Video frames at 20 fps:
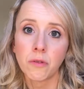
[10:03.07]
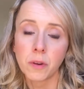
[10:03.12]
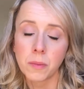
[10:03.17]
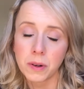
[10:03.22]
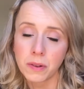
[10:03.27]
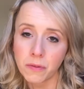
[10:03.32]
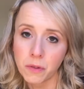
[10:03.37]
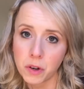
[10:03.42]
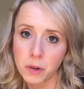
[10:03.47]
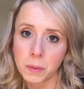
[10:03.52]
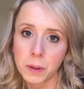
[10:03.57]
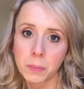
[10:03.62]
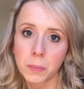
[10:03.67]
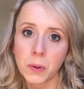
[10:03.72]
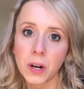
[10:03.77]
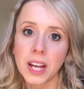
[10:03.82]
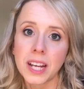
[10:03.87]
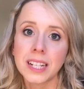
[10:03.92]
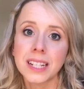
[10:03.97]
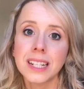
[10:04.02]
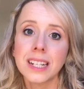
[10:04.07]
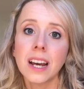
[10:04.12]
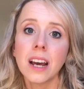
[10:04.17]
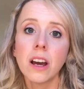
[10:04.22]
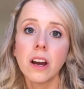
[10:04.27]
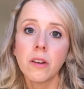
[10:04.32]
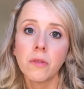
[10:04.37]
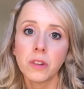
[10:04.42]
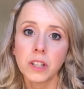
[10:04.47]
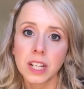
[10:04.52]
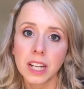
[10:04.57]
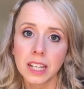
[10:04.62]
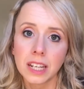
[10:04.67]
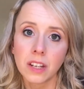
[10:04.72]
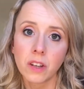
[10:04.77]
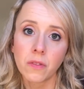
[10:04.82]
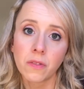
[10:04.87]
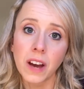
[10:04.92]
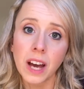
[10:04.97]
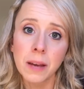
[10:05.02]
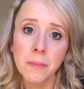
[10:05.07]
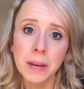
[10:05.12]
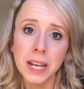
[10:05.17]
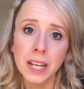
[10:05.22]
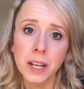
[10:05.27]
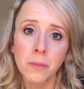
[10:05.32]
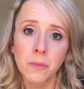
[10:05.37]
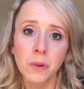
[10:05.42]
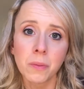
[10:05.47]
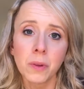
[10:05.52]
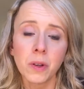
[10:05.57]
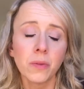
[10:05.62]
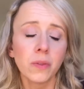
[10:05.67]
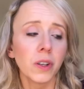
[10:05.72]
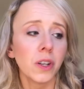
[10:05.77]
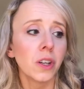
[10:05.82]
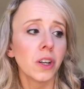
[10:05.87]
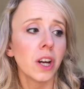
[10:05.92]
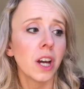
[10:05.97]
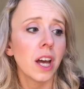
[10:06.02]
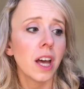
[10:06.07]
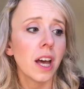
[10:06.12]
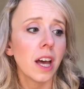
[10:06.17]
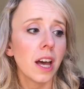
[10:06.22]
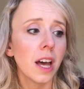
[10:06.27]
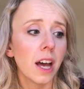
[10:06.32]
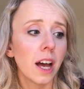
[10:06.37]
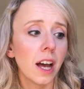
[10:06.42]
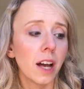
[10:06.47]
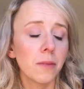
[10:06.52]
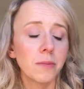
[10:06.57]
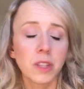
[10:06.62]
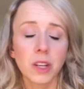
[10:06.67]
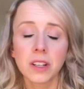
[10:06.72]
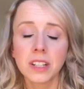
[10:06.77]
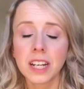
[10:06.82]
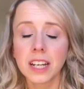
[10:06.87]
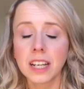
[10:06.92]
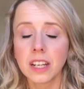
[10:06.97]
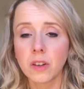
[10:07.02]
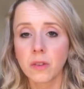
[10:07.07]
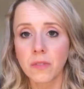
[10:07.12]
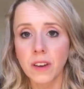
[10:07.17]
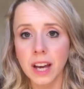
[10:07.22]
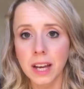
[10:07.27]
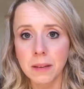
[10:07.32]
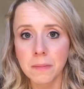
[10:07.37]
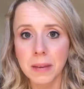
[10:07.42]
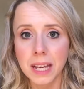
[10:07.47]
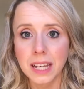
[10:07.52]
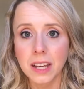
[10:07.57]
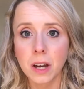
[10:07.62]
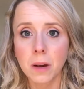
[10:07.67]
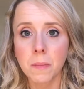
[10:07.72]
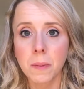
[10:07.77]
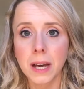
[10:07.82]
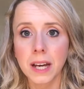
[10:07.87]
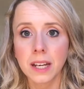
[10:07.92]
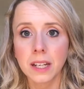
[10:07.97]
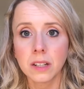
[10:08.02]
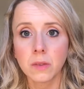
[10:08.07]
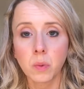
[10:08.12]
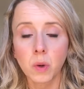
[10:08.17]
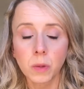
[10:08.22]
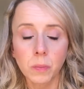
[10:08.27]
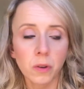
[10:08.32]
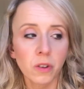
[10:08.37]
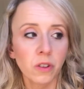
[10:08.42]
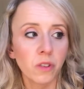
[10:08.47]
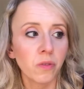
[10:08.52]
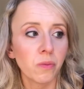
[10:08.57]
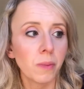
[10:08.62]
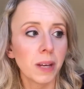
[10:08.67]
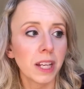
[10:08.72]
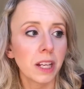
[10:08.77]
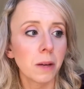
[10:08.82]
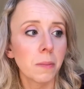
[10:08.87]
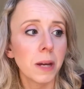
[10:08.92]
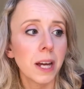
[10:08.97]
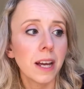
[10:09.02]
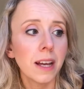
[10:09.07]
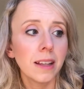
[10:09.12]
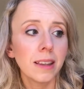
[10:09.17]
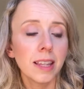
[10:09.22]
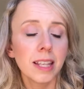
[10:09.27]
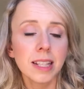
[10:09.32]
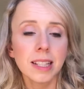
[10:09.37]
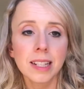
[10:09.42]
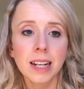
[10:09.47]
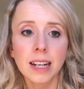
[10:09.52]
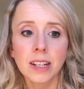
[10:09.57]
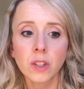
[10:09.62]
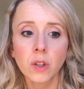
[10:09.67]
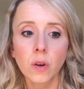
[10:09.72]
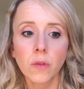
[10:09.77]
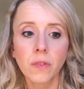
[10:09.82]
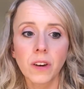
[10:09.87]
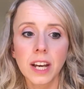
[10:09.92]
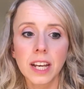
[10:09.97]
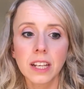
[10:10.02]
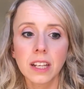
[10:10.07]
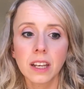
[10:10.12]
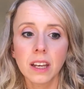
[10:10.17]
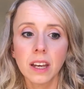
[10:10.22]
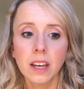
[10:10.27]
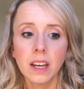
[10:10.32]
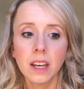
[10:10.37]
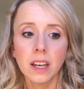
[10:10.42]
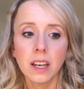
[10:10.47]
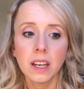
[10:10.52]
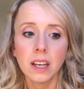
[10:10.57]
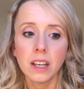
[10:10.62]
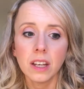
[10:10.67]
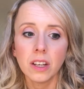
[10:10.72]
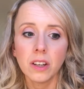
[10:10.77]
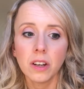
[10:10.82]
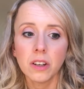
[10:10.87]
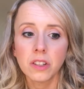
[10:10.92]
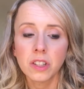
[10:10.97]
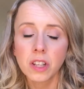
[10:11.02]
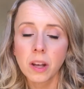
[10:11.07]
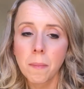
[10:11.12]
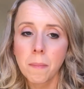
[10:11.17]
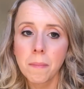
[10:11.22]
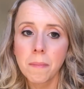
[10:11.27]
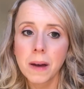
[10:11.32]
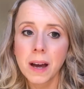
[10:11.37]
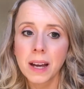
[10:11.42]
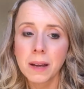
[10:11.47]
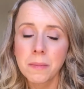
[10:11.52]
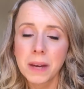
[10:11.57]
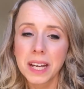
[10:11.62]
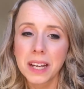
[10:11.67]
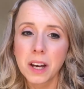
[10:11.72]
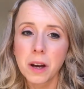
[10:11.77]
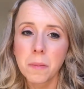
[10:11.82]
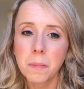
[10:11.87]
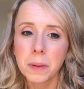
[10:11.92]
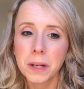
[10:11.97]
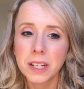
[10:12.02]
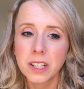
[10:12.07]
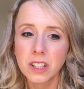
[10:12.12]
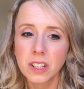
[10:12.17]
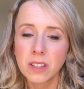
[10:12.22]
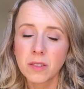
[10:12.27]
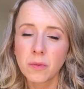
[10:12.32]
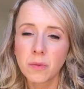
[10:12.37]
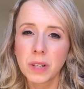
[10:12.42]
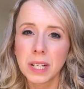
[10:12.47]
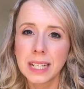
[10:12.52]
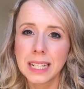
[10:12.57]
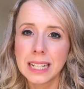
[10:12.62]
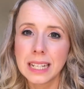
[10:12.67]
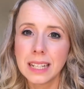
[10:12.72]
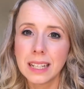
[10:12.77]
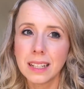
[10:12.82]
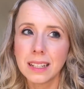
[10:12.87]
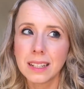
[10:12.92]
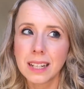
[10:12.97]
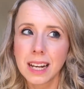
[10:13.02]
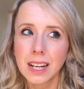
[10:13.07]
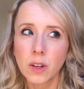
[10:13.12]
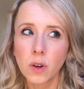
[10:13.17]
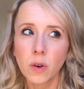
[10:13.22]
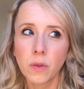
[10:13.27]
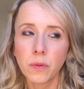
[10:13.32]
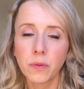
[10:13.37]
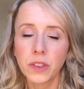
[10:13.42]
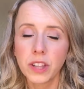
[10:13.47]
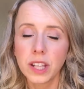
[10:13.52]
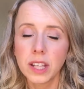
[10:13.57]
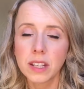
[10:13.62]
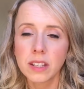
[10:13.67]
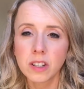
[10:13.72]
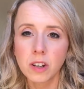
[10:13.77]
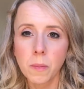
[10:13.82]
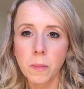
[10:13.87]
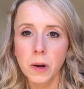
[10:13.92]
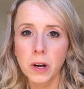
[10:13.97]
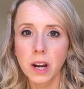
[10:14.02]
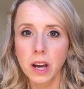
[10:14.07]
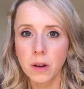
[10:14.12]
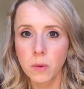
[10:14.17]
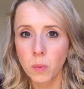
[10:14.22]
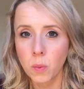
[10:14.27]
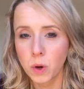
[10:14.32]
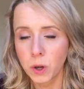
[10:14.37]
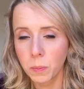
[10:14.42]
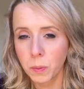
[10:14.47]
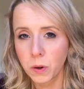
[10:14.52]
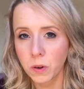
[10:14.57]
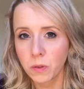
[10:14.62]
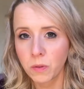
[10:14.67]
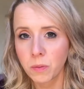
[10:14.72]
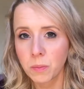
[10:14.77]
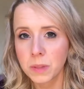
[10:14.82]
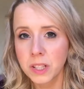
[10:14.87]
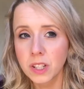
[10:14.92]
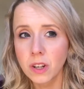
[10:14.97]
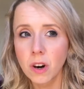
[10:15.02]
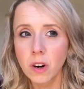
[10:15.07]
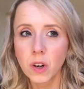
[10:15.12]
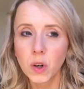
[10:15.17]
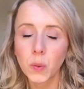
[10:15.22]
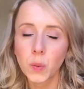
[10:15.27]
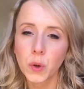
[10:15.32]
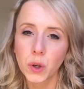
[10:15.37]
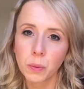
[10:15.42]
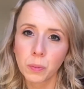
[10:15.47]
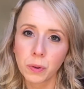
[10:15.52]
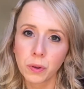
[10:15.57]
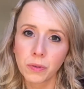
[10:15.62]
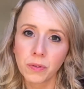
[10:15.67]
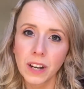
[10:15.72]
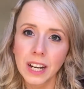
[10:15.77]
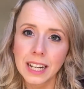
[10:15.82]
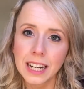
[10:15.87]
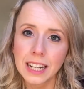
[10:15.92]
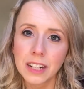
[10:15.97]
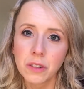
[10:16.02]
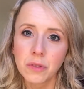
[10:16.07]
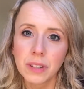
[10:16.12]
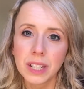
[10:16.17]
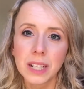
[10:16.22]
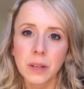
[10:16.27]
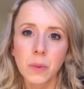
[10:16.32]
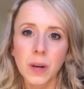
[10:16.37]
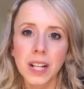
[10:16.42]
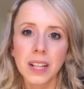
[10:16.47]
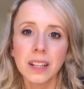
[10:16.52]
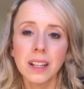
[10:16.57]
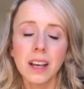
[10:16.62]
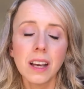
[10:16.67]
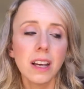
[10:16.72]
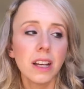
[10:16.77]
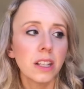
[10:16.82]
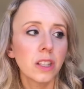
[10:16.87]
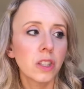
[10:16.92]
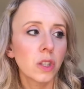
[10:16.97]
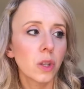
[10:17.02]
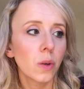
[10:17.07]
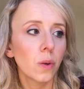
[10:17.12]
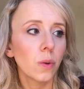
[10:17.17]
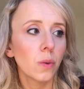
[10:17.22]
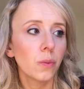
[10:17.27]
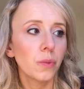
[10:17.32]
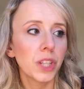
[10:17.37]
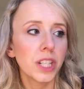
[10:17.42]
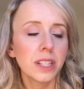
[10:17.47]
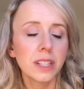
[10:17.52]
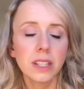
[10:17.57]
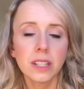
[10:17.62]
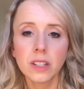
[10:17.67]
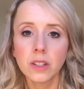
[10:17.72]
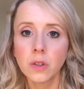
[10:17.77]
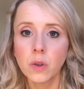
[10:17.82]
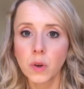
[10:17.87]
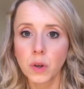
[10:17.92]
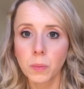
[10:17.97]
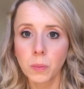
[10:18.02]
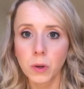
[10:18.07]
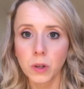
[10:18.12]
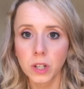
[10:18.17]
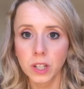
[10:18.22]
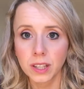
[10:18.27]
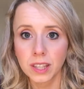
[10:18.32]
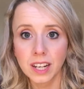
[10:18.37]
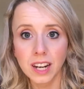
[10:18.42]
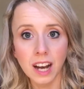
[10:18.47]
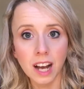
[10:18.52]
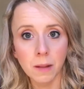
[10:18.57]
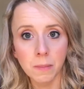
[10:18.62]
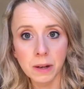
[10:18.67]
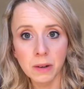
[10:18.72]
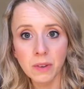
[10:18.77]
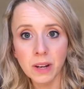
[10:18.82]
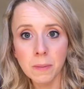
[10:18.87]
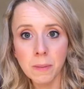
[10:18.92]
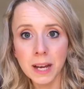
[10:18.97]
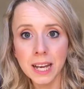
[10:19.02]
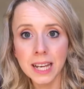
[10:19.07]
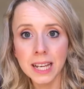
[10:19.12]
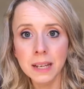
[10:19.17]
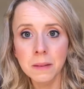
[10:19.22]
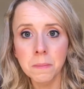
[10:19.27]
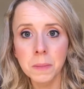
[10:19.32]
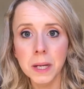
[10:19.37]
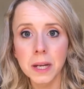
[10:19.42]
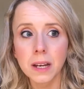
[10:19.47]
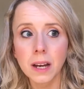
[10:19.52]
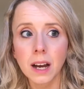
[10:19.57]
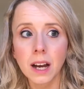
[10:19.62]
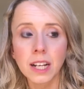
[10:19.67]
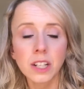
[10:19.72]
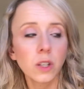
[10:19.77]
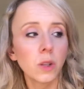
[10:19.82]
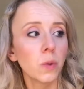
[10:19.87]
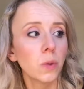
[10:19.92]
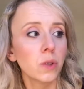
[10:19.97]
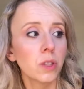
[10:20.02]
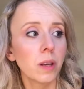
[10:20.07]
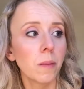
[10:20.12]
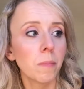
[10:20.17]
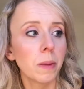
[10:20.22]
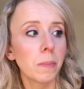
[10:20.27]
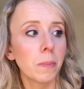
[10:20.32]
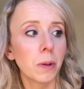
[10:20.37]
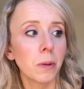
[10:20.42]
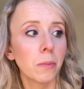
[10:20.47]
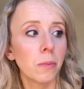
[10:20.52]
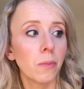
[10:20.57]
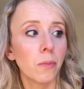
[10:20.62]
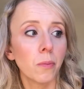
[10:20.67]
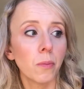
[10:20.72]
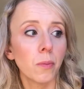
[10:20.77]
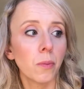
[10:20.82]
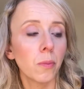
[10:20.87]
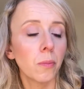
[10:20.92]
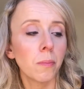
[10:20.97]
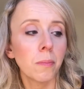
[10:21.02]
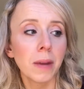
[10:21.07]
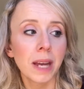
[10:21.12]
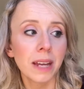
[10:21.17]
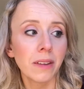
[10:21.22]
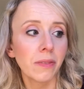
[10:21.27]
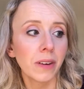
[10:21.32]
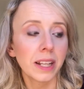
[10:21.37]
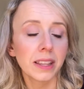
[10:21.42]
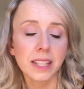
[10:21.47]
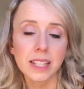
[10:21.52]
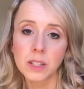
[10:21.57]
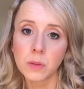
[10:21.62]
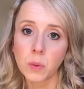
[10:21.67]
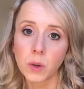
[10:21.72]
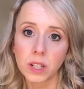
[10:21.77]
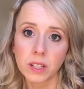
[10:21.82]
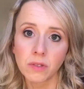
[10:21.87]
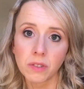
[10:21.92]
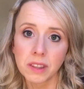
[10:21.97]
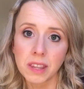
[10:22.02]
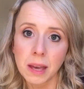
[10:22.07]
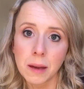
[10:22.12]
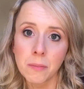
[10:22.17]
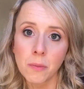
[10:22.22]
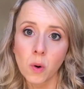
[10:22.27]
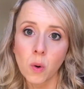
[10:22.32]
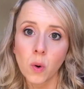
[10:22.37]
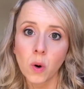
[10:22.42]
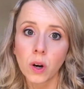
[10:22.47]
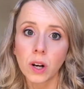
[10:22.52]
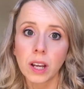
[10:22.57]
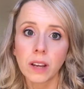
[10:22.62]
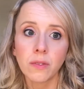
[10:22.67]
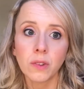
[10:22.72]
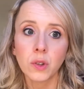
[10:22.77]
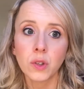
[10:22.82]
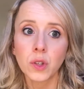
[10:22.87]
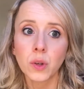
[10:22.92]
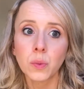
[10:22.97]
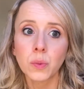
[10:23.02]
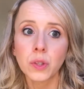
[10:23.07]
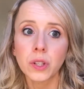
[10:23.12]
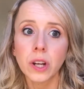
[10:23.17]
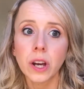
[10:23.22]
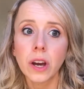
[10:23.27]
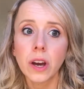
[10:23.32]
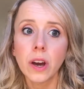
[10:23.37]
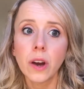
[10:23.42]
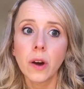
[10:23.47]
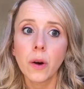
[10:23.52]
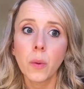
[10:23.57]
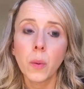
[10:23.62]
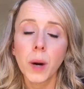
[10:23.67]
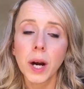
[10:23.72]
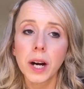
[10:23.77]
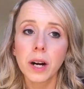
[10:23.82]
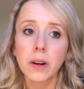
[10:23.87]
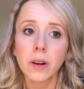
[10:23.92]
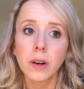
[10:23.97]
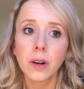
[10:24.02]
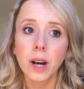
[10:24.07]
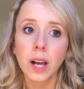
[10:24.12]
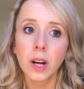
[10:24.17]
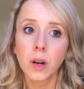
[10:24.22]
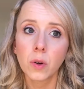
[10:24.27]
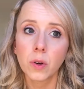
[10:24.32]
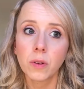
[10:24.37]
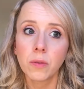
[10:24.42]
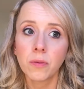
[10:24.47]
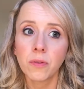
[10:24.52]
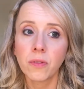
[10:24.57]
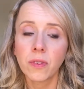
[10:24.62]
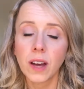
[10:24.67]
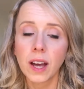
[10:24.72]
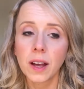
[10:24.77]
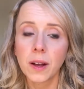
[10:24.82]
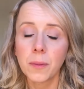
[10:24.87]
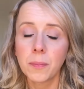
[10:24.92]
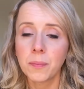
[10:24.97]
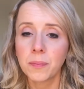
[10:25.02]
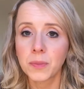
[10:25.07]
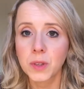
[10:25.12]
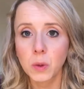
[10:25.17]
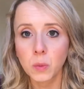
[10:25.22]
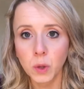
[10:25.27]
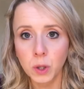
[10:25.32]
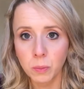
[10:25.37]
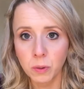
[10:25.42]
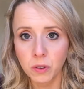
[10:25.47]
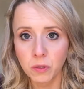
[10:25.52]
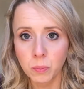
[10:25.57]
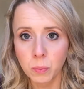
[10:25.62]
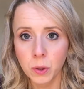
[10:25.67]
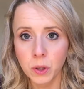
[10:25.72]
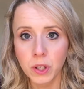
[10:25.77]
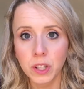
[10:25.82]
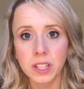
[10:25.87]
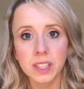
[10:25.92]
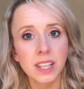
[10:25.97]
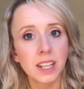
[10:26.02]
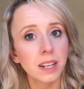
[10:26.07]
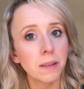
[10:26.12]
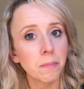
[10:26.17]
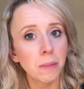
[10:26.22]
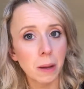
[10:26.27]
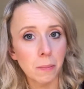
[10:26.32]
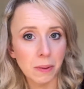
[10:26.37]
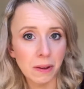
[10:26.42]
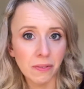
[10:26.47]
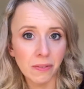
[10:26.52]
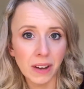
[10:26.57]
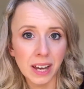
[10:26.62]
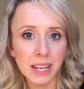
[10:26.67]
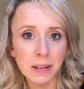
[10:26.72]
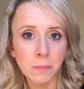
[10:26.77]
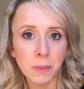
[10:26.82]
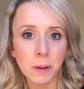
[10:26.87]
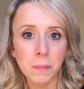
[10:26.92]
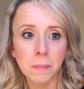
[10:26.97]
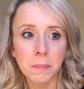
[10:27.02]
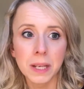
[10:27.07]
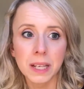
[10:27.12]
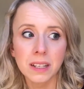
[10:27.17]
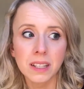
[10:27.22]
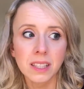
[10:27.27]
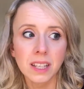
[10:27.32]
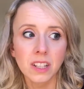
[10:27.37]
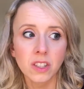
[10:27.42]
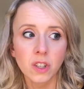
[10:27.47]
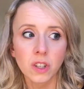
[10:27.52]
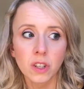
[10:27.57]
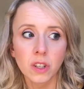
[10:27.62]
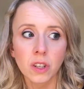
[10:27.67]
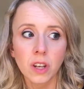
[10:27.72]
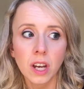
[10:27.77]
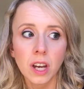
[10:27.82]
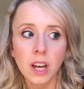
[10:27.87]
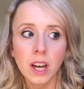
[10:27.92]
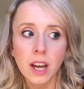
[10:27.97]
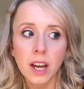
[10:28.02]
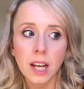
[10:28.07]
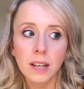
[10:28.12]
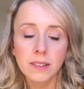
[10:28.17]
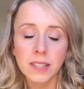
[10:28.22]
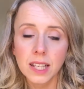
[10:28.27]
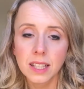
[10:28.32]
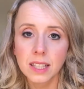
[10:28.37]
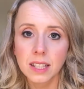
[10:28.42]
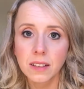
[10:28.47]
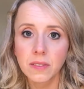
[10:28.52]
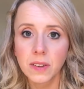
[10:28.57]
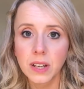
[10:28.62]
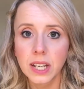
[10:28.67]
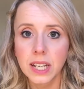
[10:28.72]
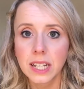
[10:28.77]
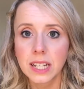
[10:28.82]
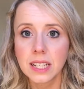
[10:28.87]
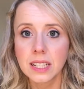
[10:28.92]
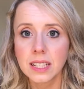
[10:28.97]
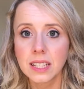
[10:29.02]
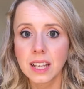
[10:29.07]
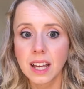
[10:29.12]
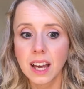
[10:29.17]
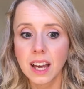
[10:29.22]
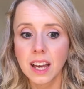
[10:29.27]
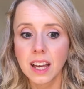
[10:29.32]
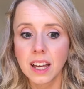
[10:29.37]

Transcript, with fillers: from an affordable brand for taking off eye makeup remover, taking off eye makeup and waterproof makeup. This takes off like some eye makeup, but it doesn't really take off the stubborn waterproof mascara, waterproof eyeliner really well. So this is not a product that I'll be rebuying, but I know some people may find this works for them, or if you don't wear a lot of waterproof products, then it might be fine. But because I do have sensitive eyes,